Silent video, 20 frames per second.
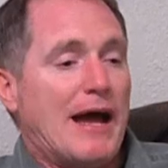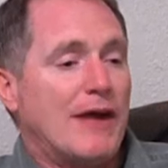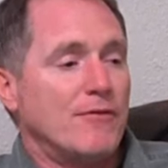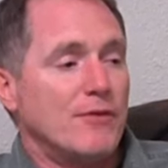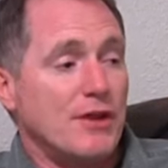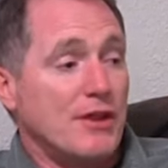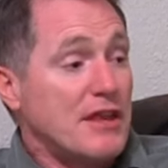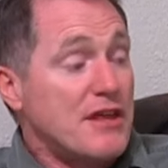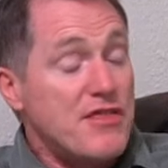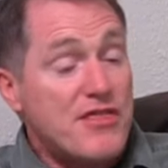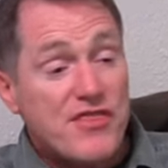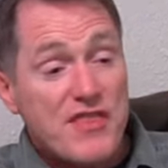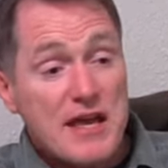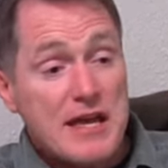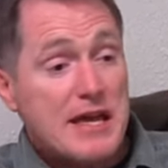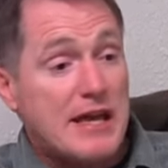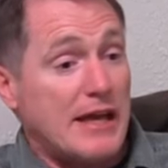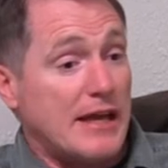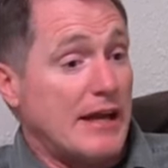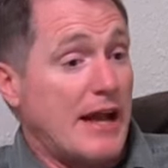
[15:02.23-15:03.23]
not really
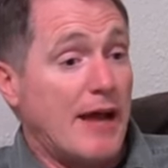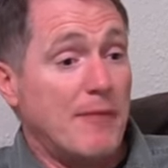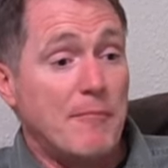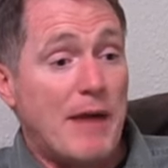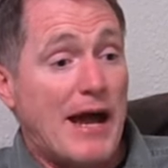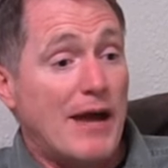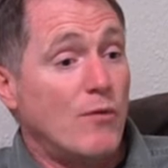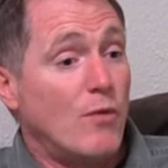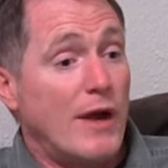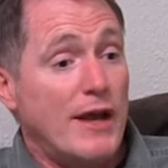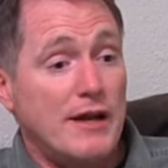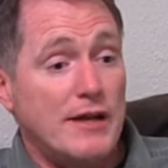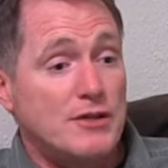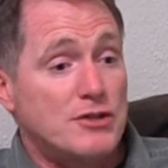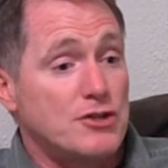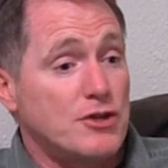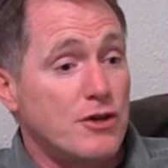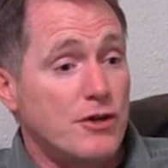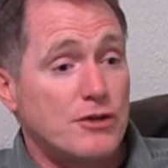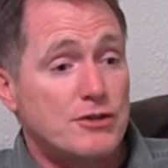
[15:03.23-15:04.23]
thinking on my way to
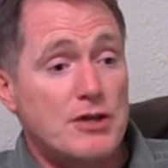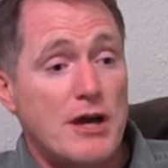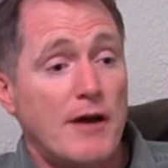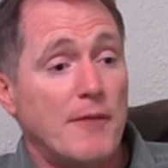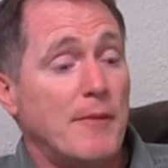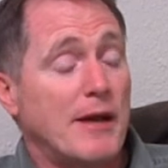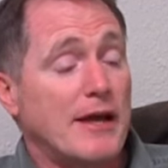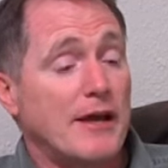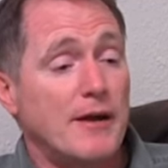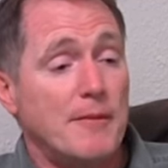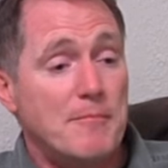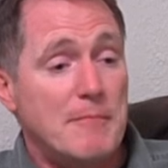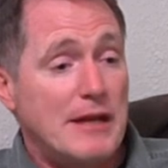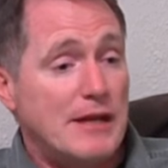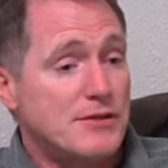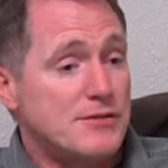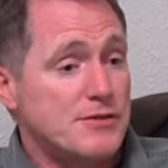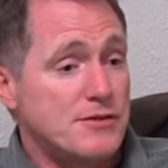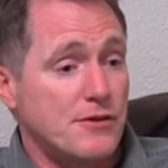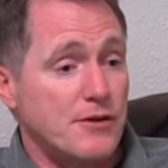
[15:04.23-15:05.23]
church, how am I going to
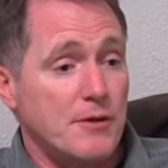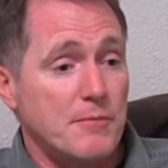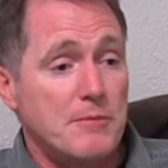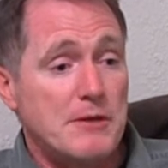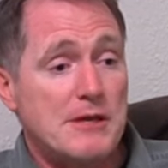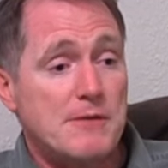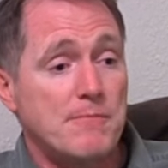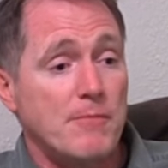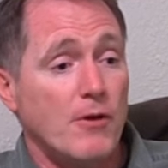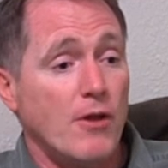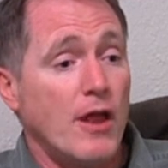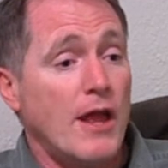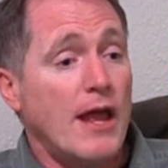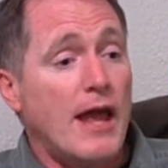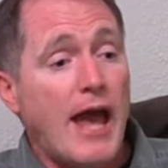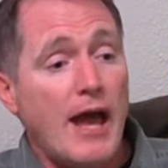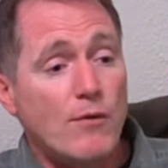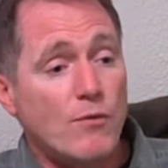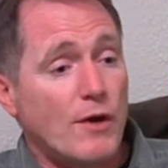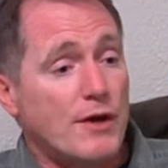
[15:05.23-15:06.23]
minister to people
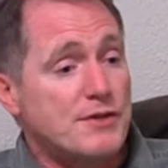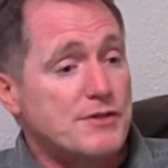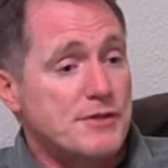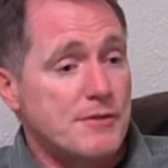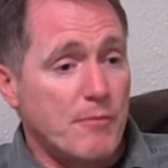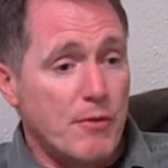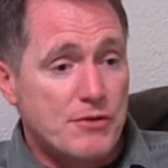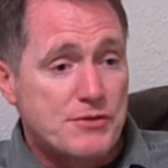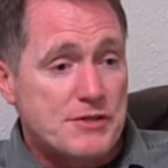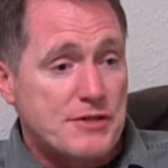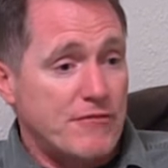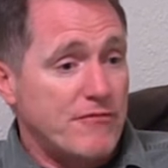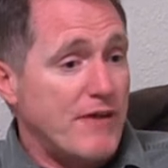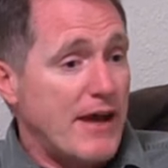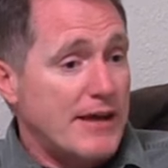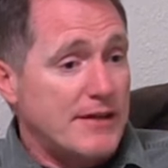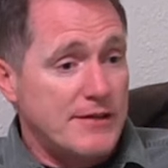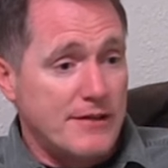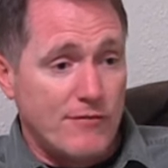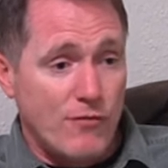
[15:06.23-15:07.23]
and what is the most
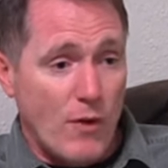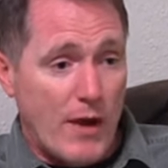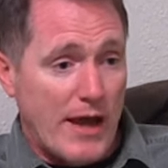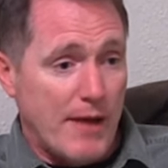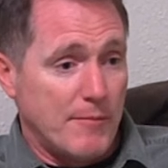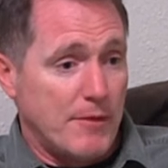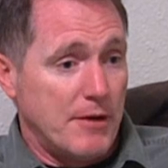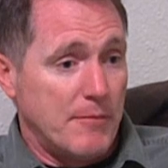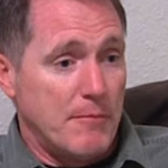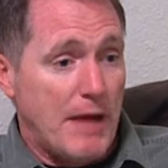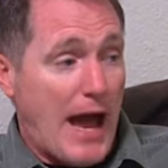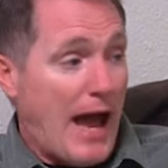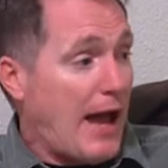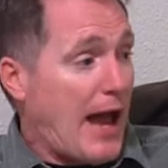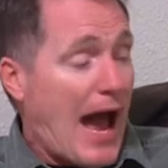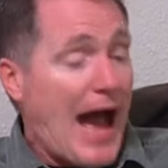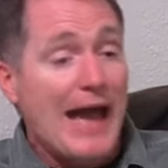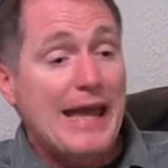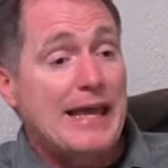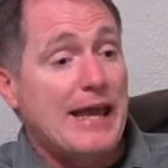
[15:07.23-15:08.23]
effective way I'm going to. I,
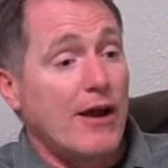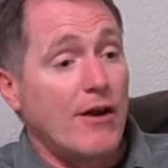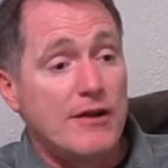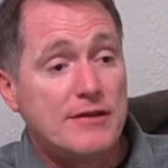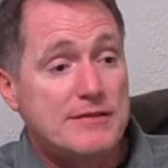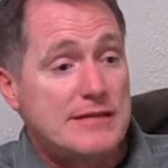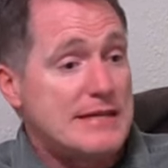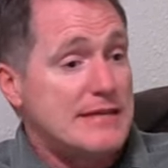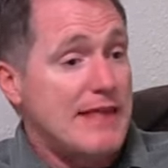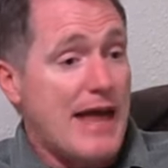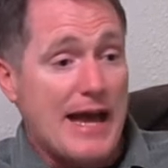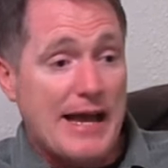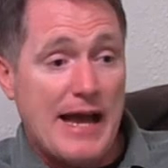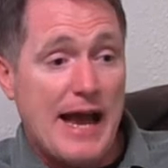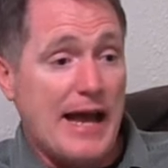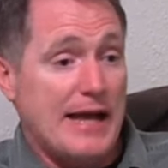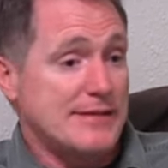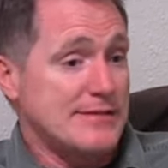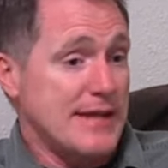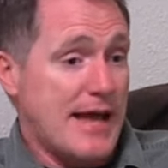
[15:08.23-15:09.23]
I guarantee that
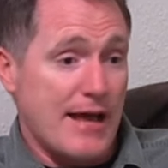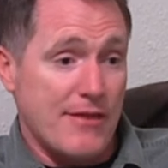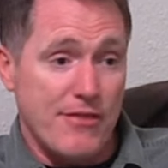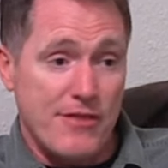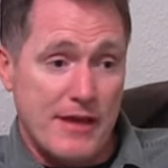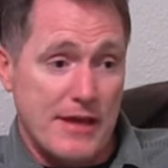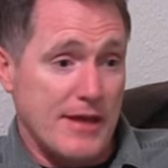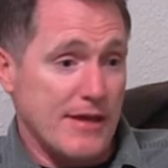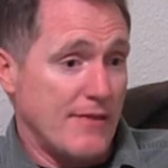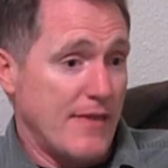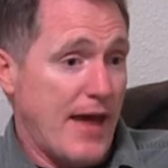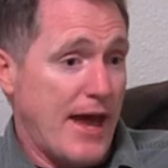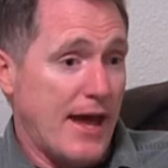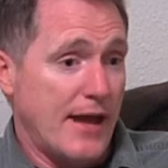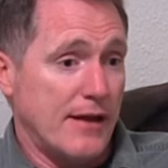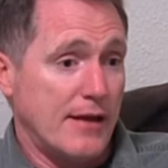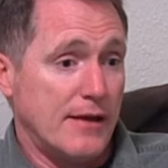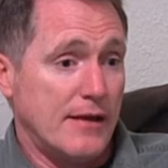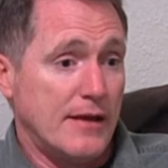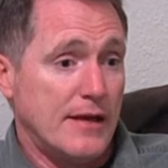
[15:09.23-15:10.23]
guy is not thinking
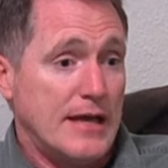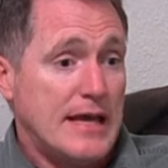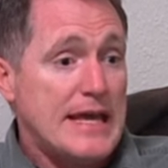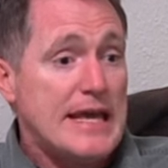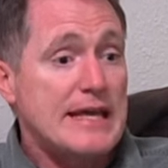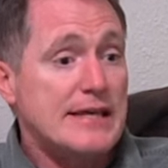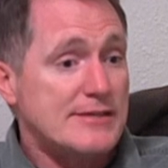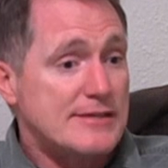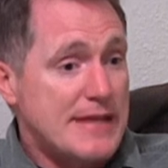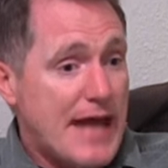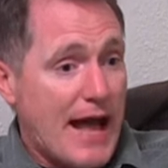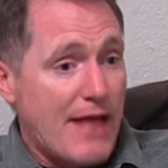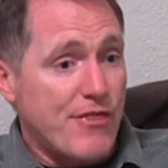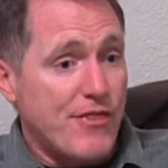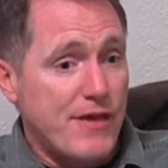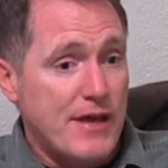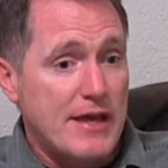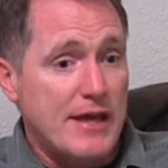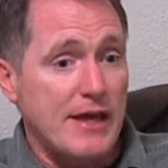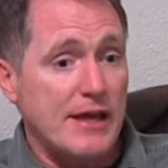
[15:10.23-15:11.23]
that. He is not
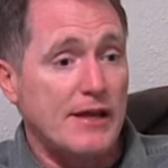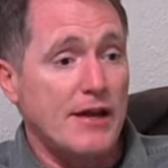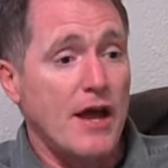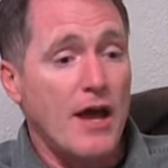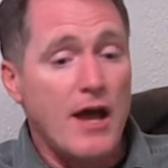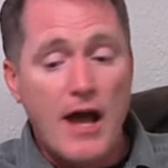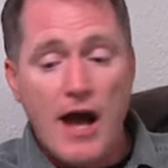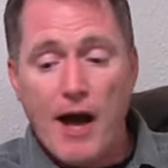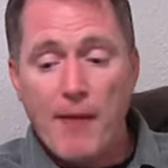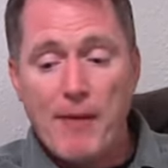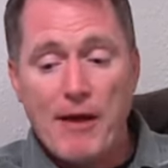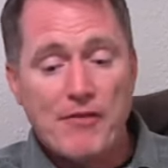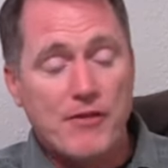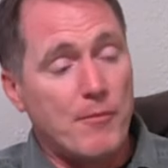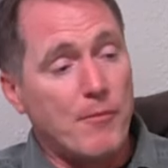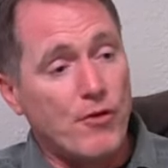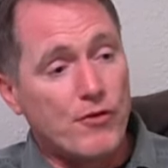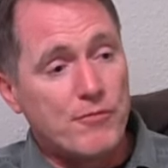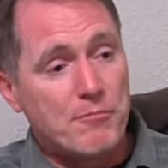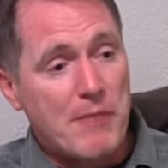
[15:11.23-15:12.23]
thinking about the
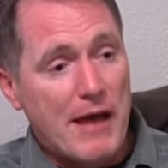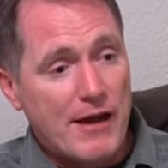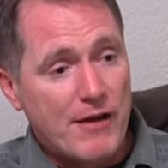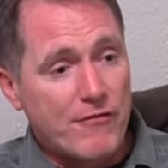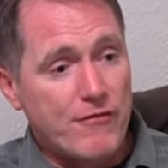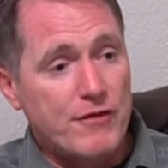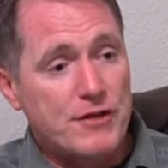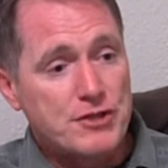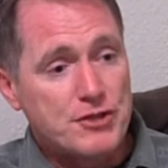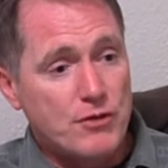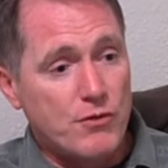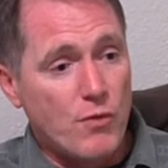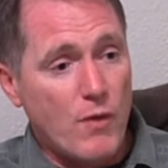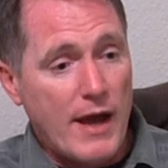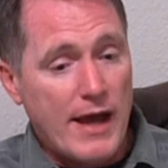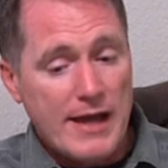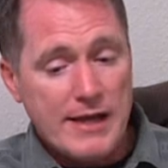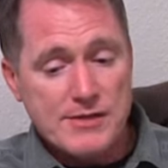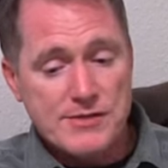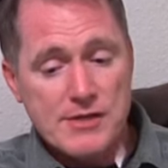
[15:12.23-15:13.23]
most beneficial
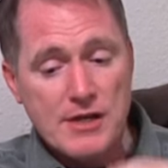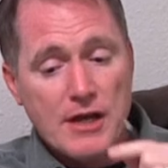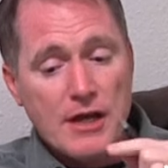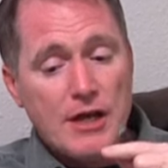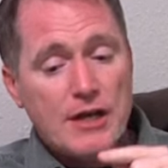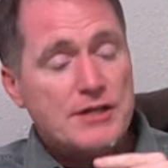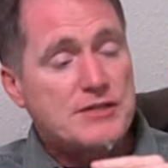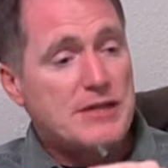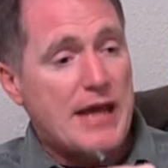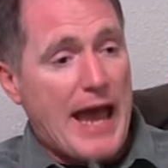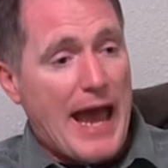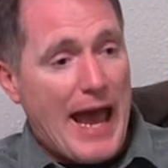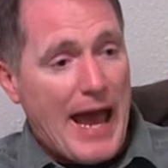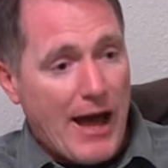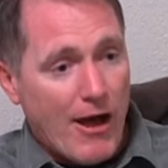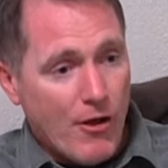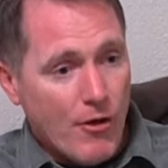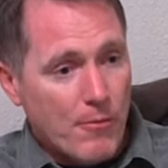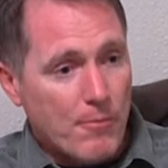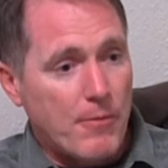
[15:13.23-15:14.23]
ways to
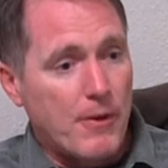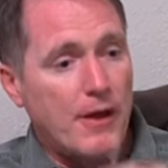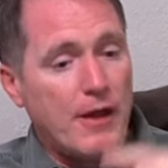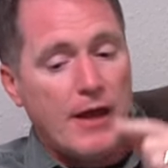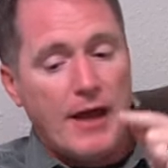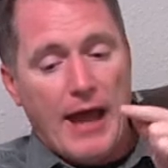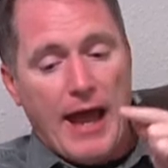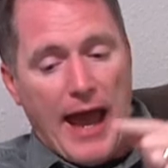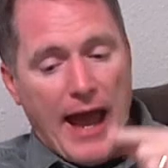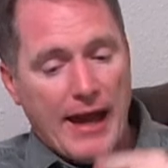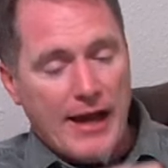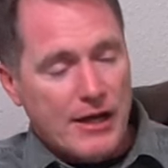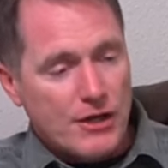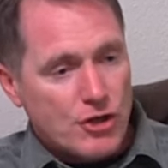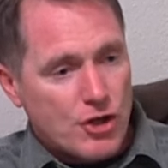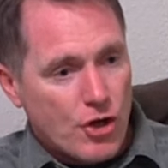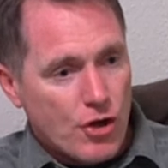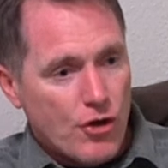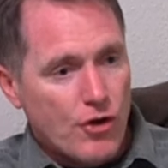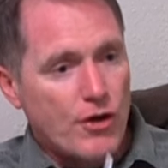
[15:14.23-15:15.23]
help and
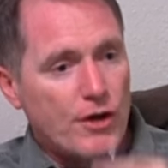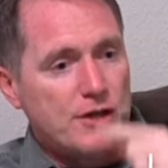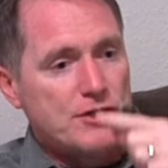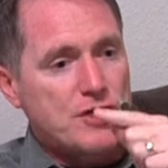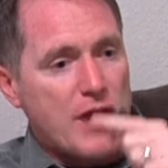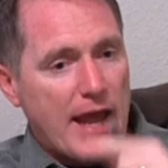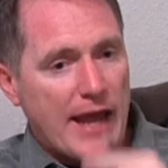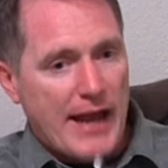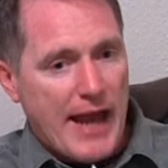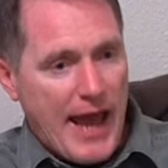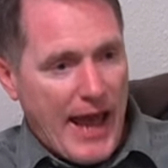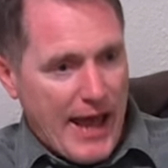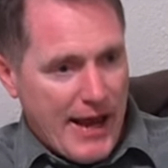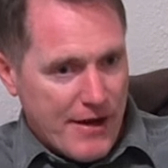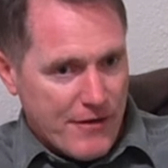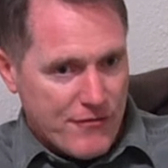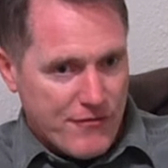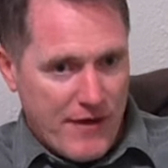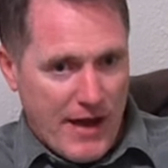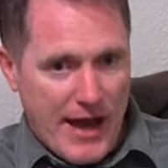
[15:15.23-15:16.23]
encourage and
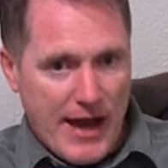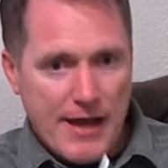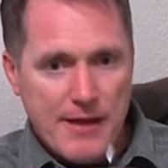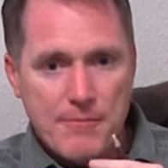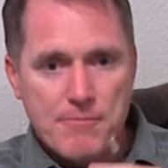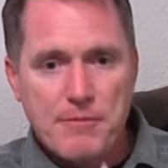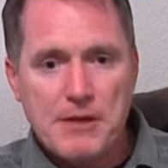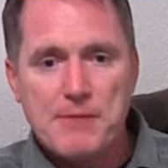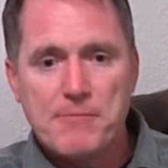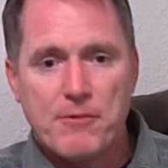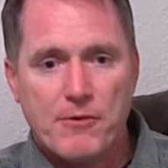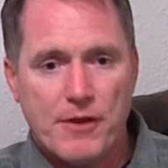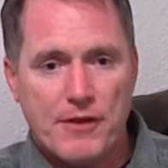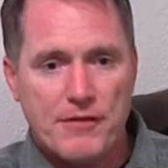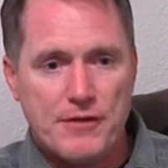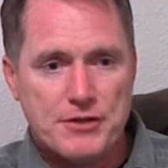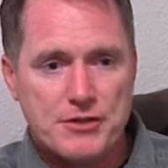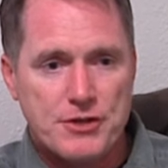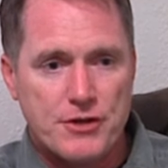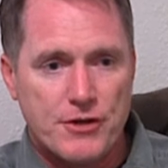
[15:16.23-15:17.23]
edify people
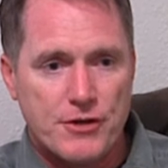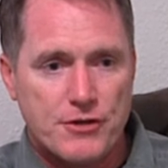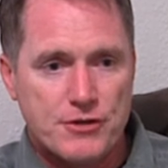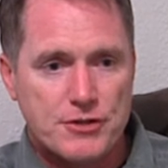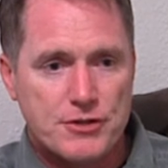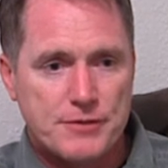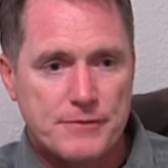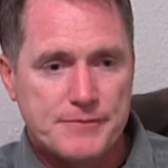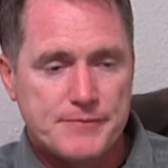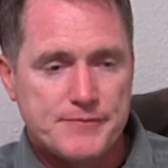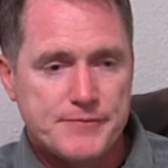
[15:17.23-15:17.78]
in the church.